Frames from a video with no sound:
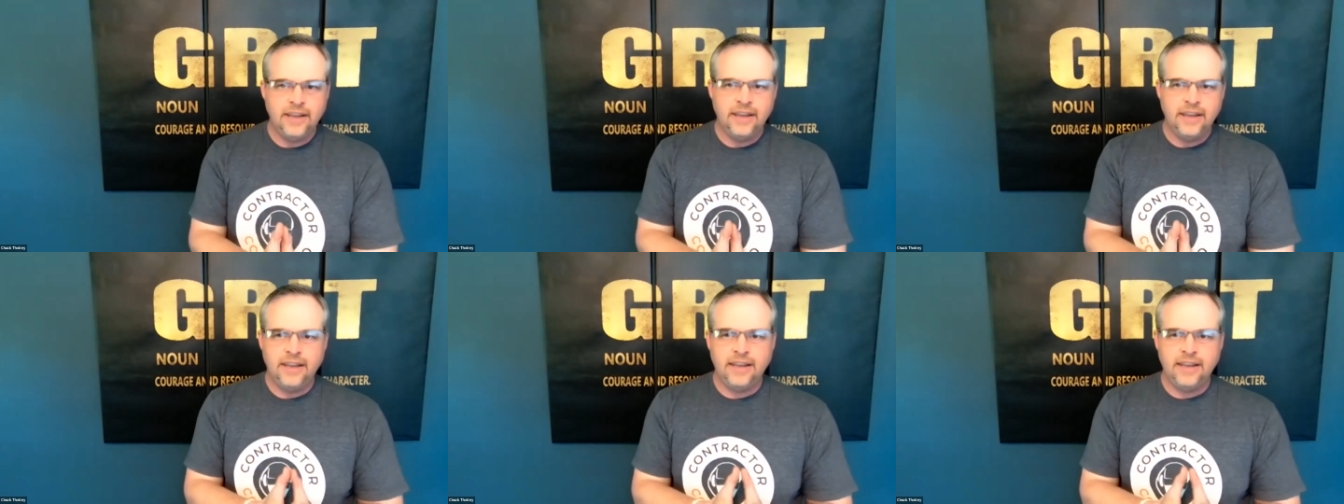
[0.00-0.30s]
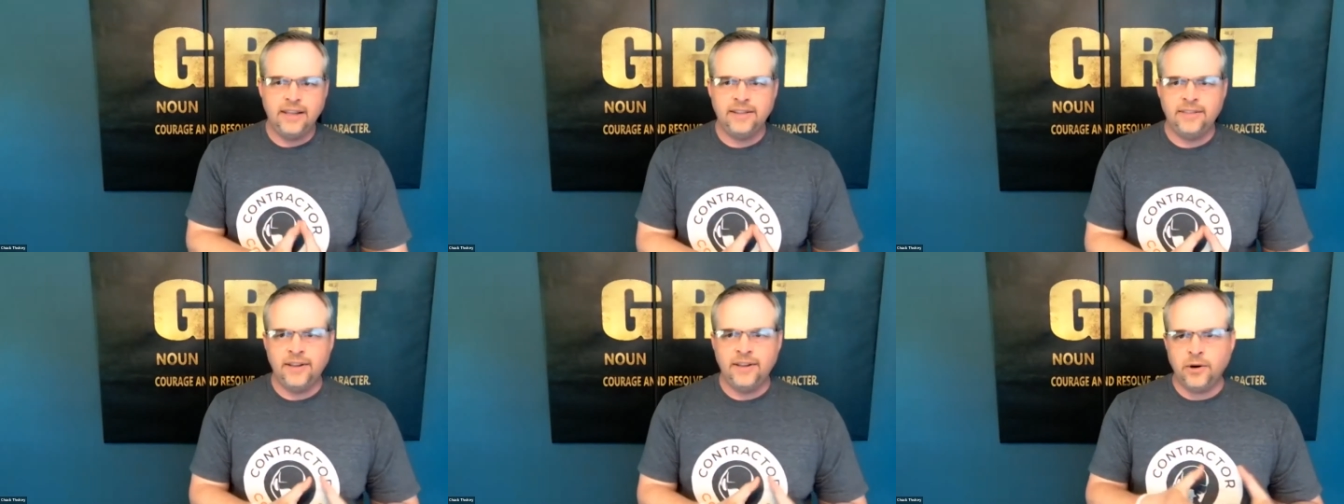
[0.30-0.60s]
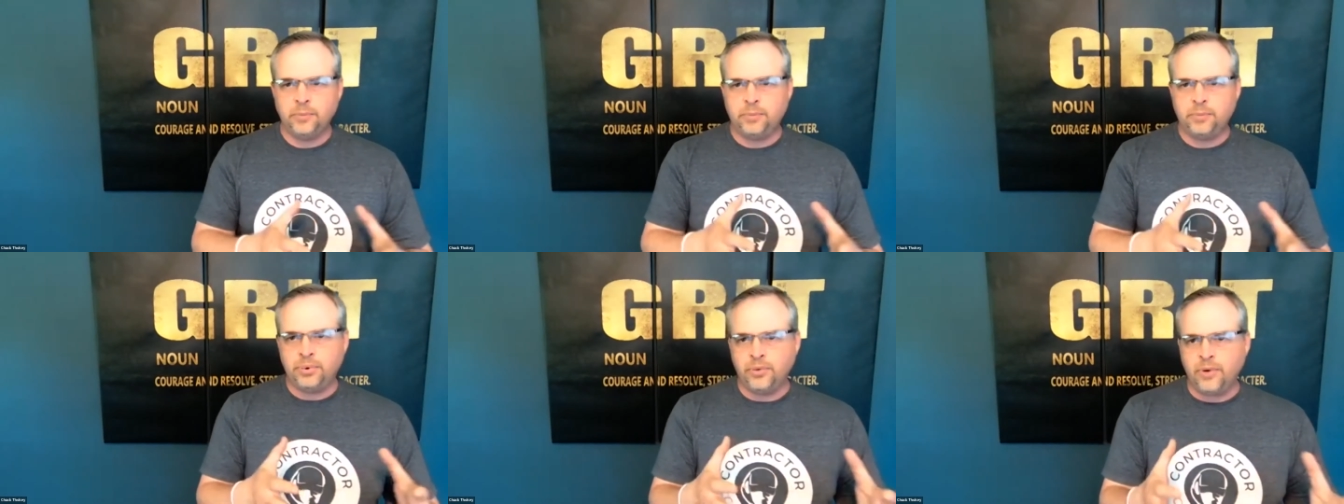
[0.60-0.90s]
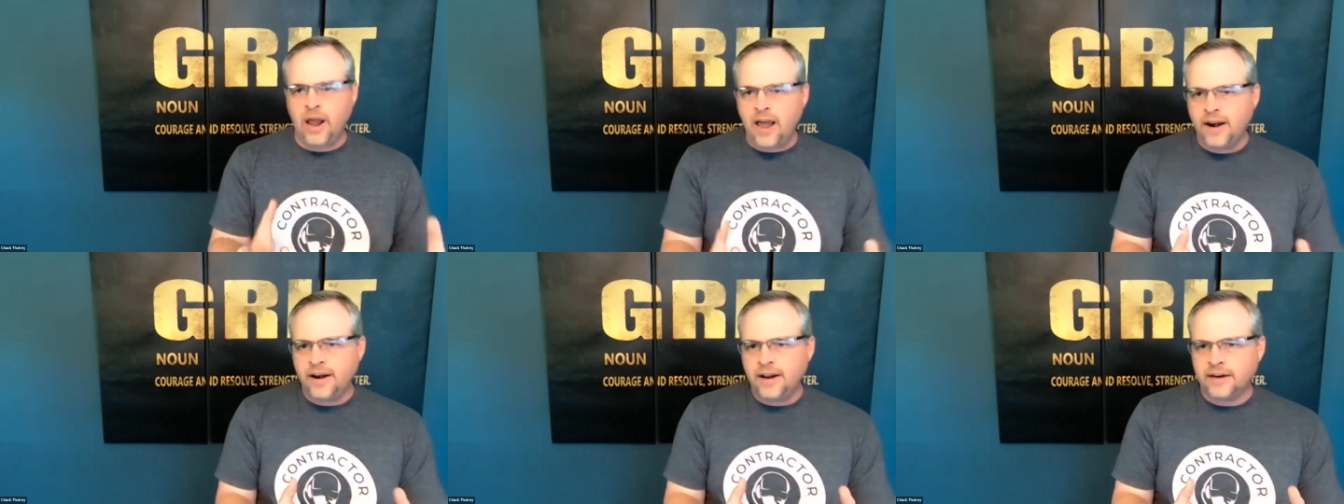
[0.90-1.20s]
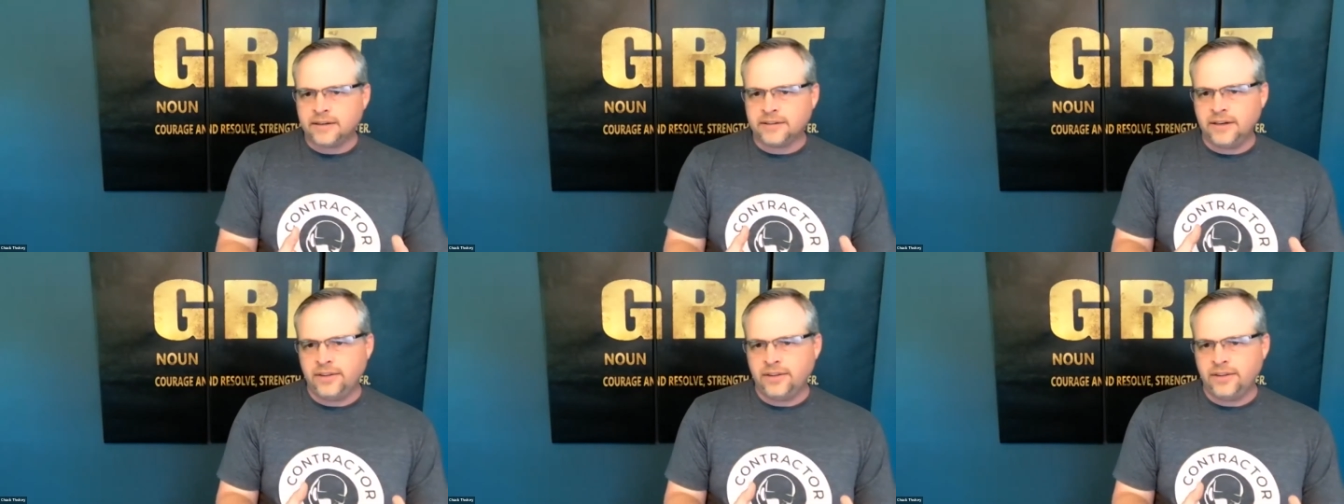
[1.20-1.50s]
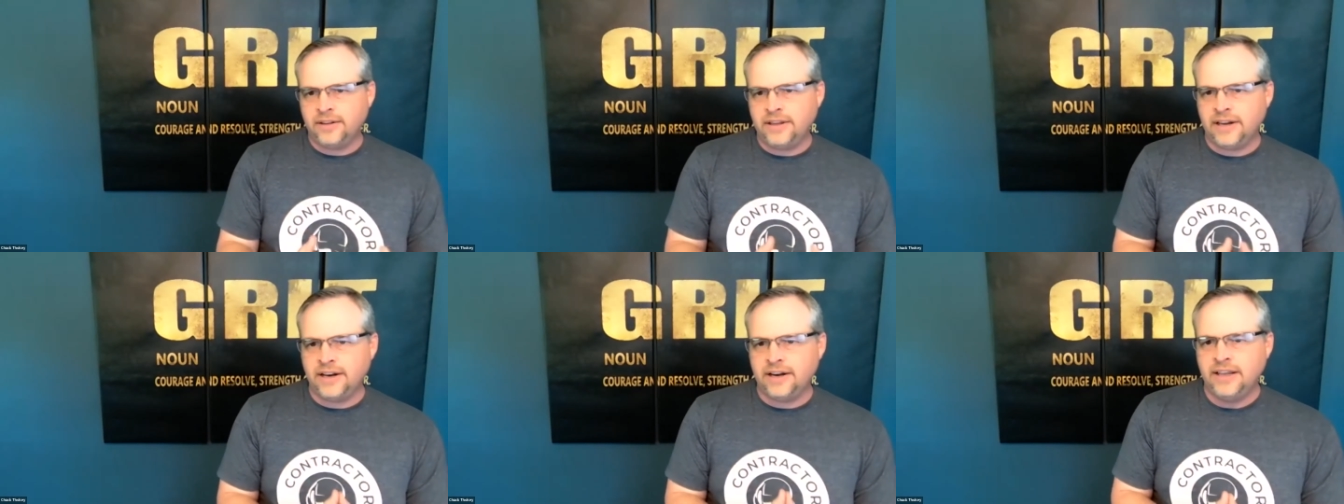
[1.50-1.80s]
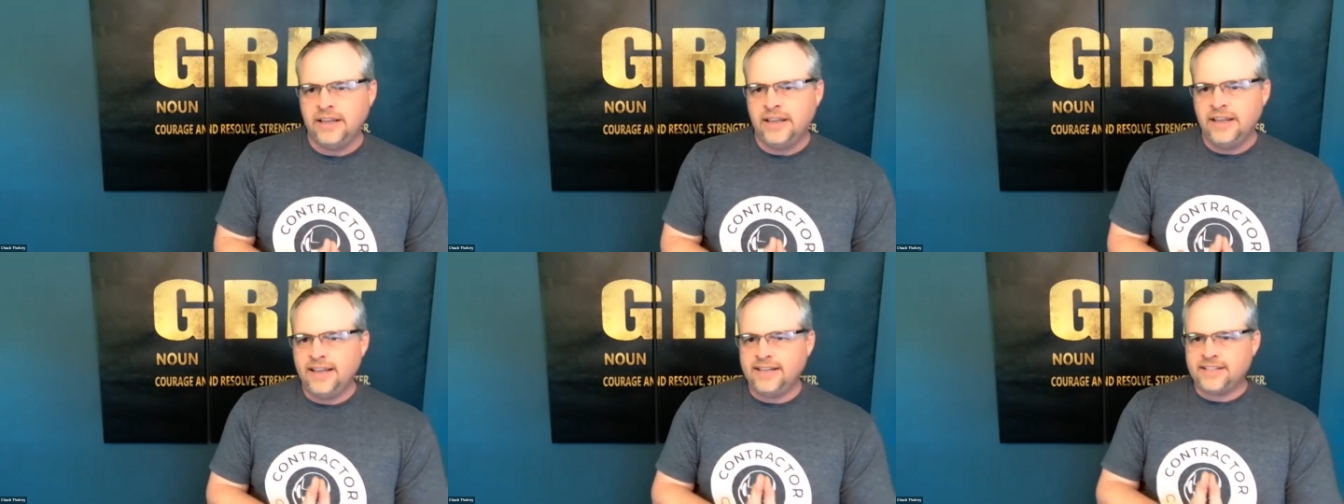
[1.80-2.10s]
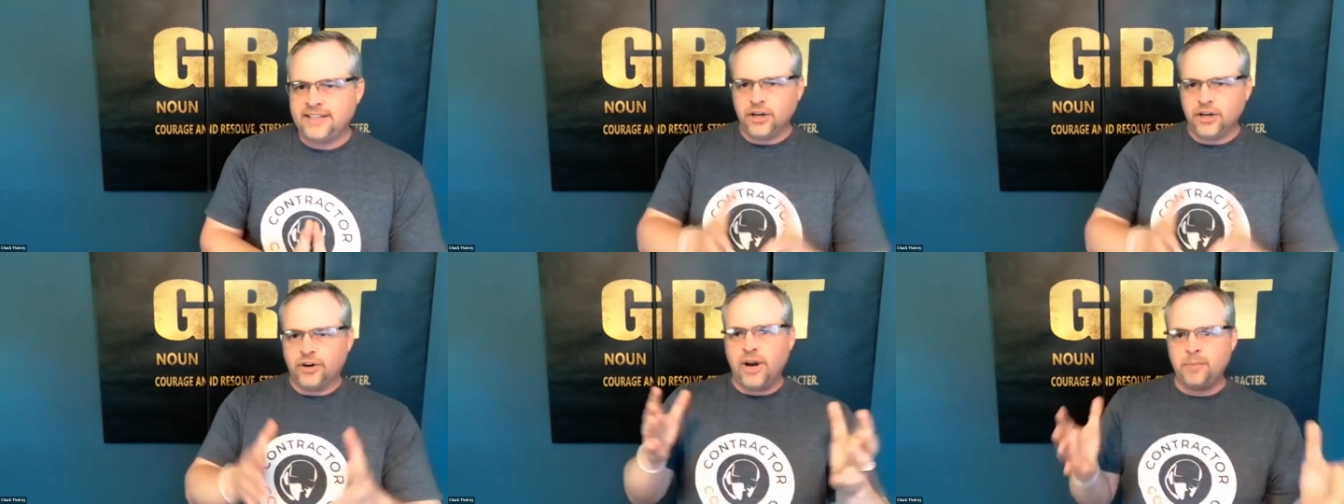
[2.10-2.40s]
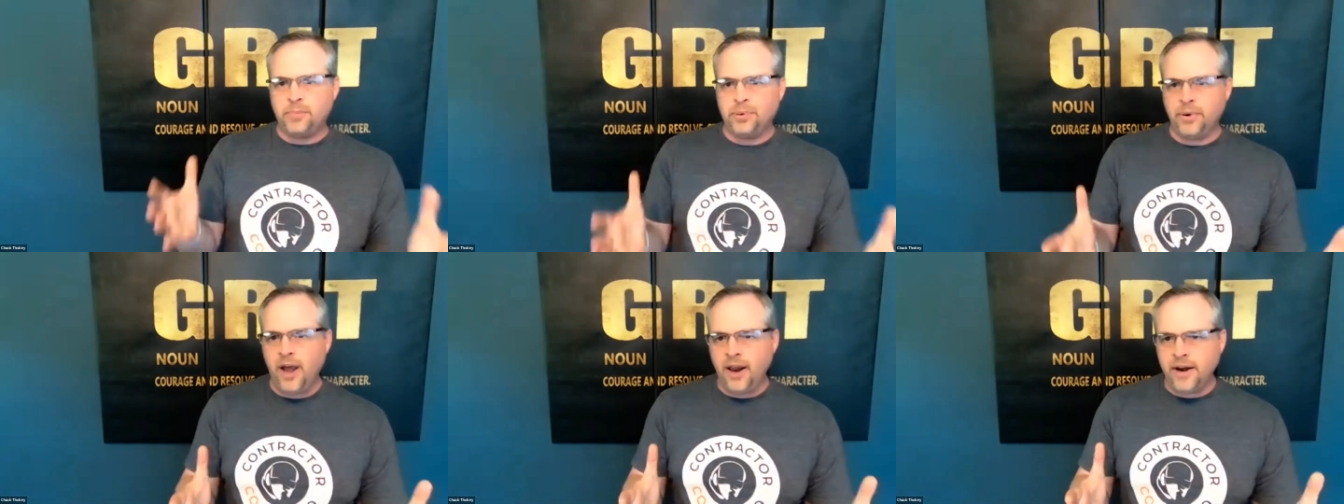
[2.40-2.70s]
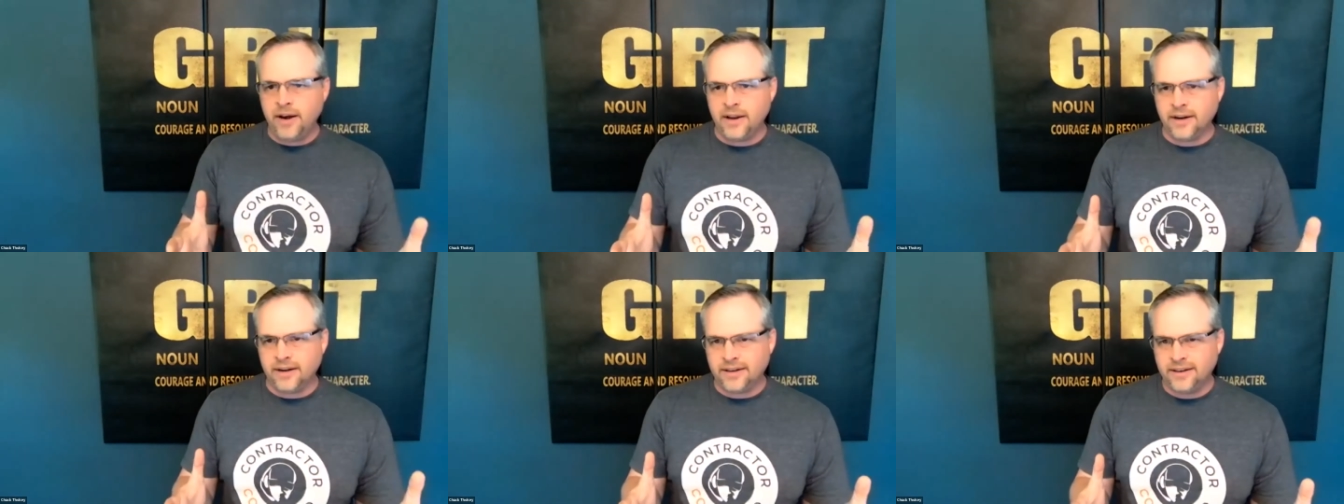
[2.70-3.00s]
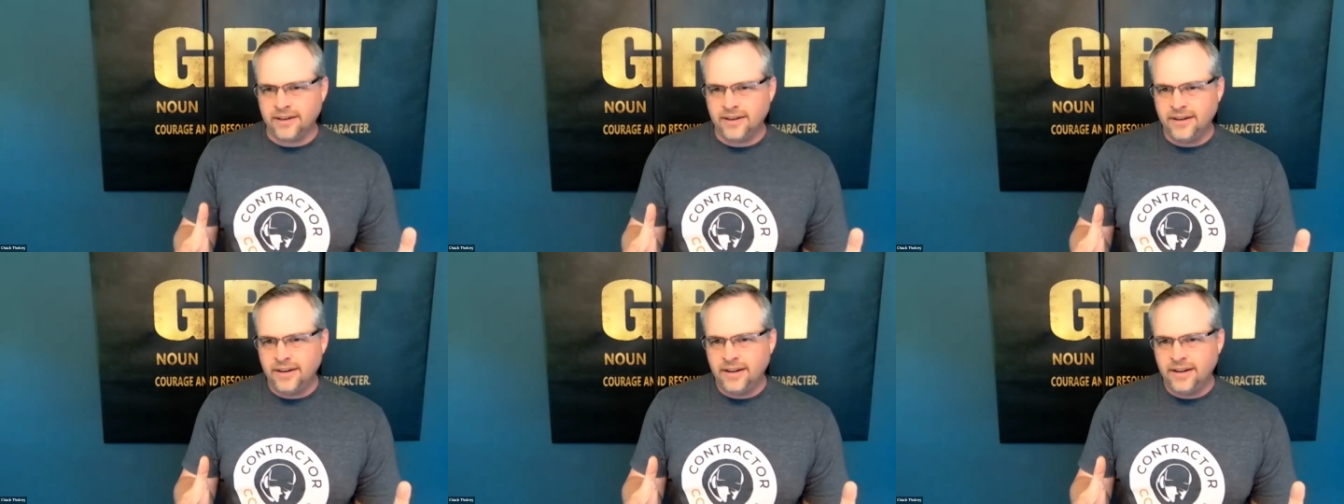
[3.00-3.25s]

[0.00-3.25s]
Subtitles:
in their product other than it's a great product.